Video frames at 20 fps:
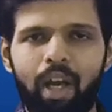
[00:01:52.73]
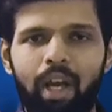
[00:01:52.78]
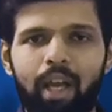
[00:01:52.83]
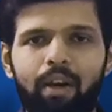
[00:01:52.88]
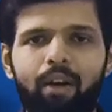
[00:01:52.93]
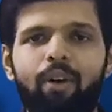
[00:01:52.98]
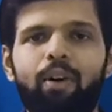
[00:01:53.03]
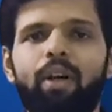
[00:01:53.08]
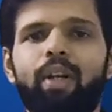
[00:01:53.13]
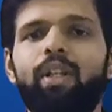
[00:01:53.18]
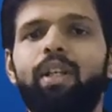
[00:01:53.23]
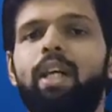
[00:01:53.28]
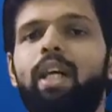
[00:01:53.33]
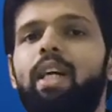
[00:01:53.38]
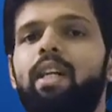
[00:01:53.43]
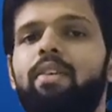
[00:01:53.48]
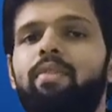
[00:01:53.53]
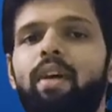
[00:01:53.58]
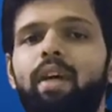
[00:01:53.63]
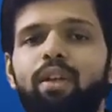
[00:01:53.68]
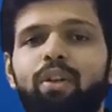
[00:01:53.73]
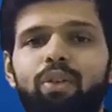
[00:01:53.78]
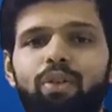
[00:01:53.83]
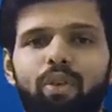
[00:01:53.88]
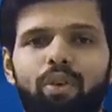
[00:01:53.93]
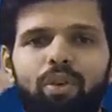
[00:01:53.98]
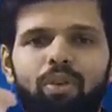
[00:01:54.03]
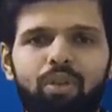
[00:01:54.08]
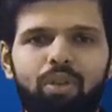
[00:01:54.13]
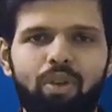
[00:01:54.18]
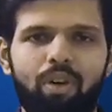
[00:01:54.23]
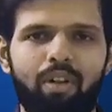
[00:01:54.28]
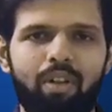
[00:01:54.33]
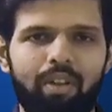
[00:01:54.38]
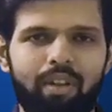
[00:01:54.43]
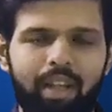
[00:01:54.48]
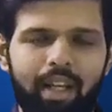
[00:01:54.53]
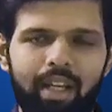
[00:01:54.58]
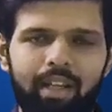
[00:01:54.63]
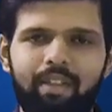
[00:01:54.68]
in order to convert those all
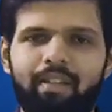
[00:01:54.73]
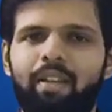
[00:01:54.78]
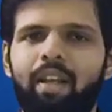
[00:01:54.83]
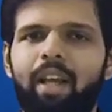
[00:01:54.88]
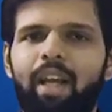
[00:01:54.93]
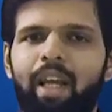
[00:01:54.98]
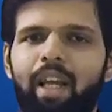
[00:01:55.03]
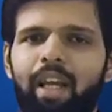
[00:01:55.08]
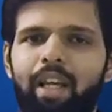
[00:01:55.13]
things